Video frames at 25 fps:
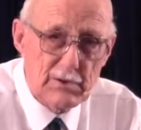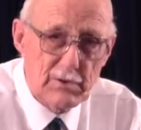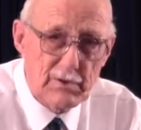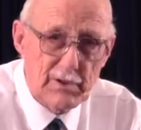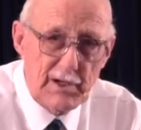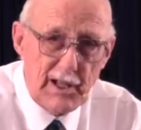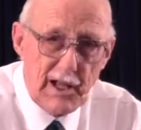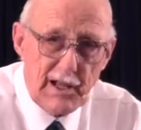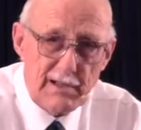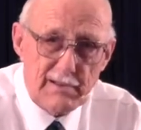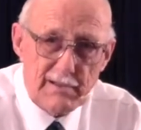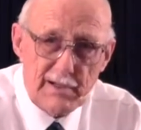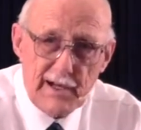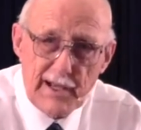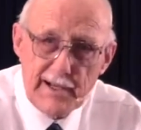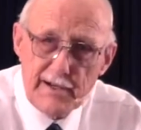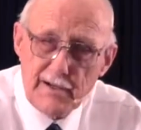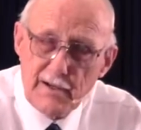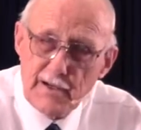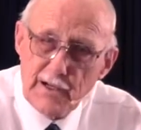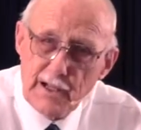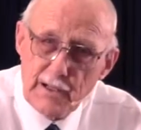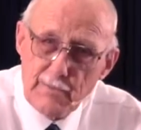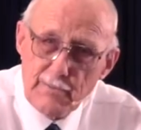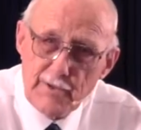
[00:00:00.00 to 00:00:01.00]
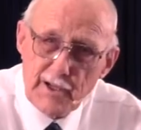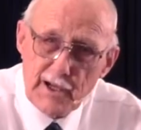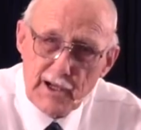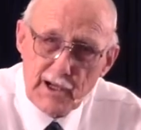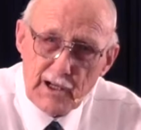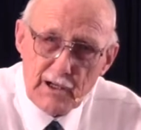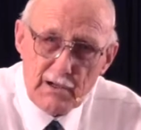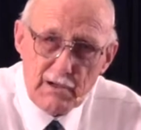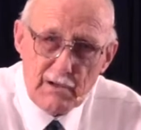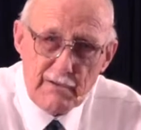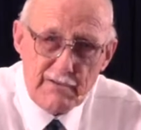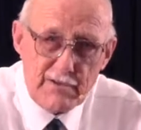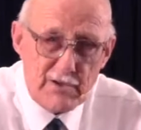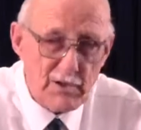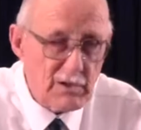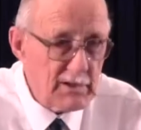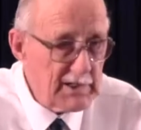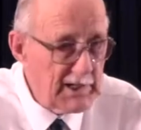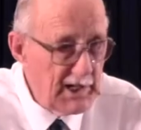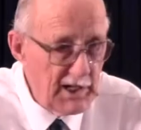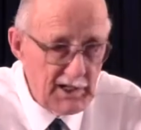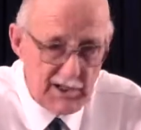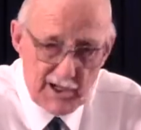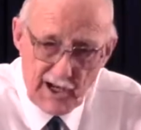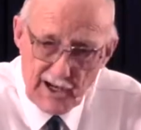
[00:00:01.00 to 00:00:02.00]
Lord hath laid on him the iniquity of his
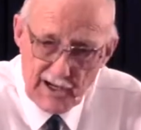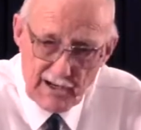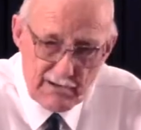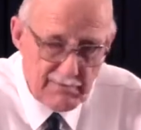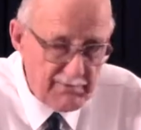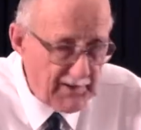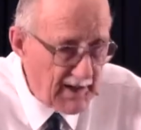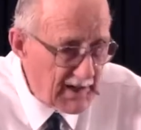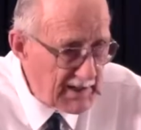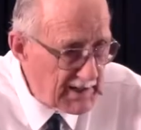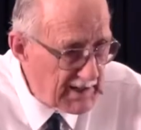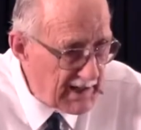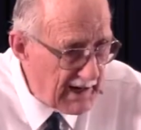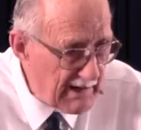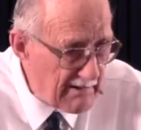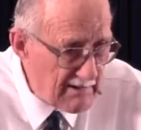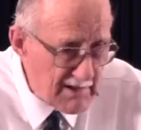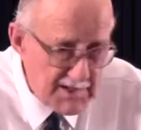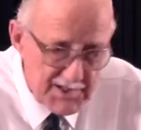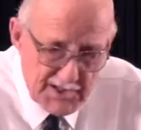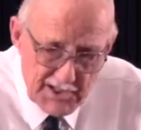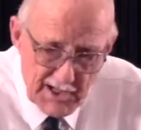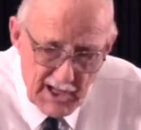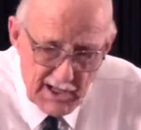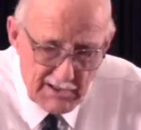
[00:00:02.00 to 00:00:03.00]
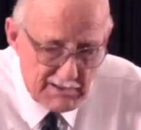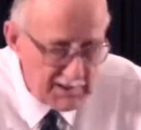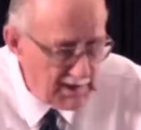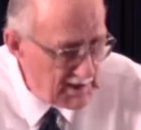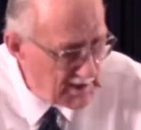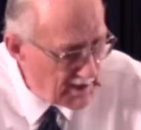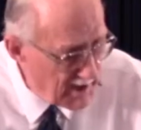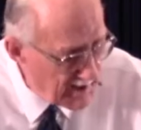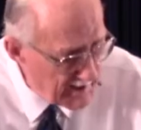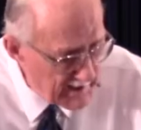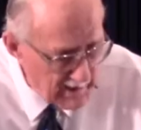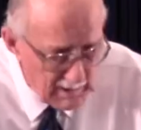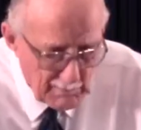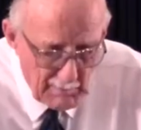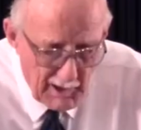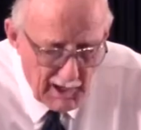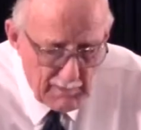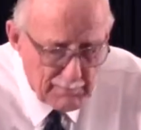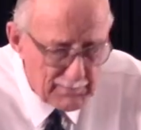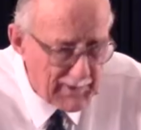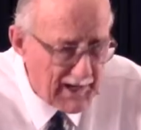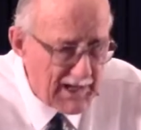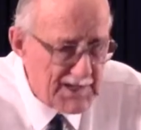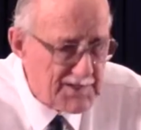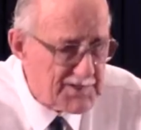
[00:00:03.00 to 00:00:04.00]
all. He died a vicarious death. He died in
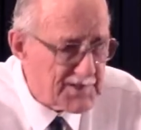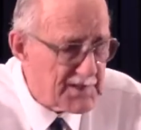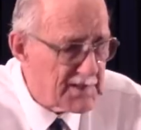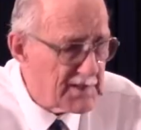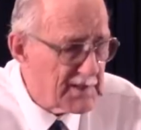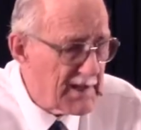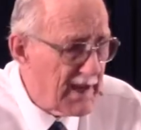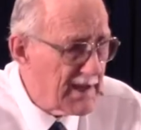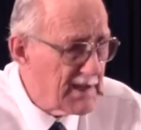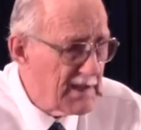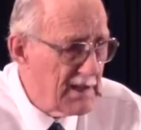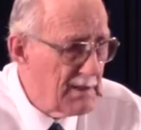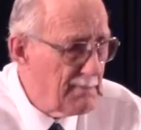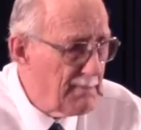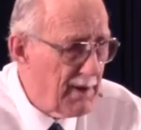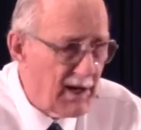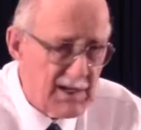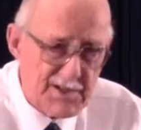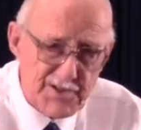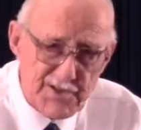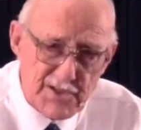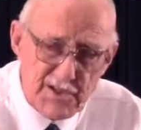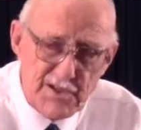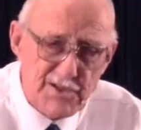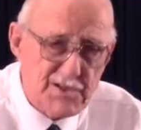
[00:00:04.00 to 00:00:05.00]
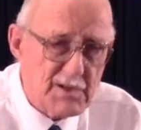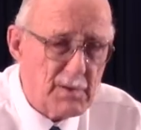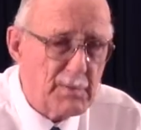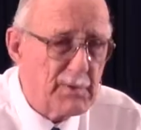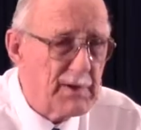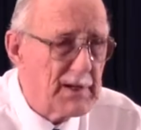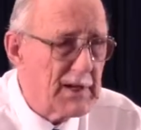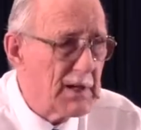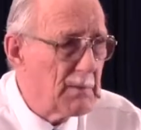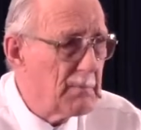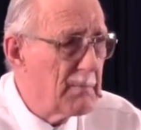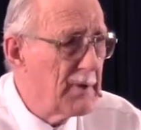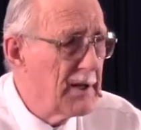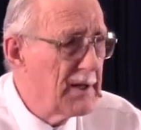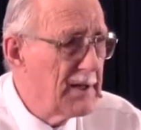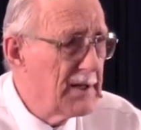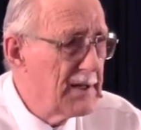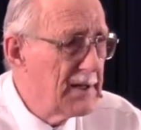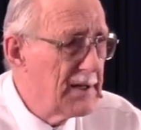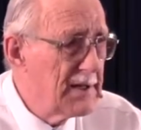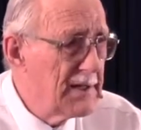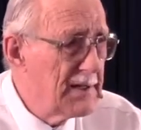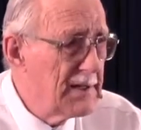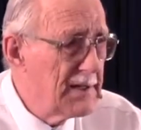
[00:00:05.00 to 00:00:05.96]
my place, taking my sins upon him.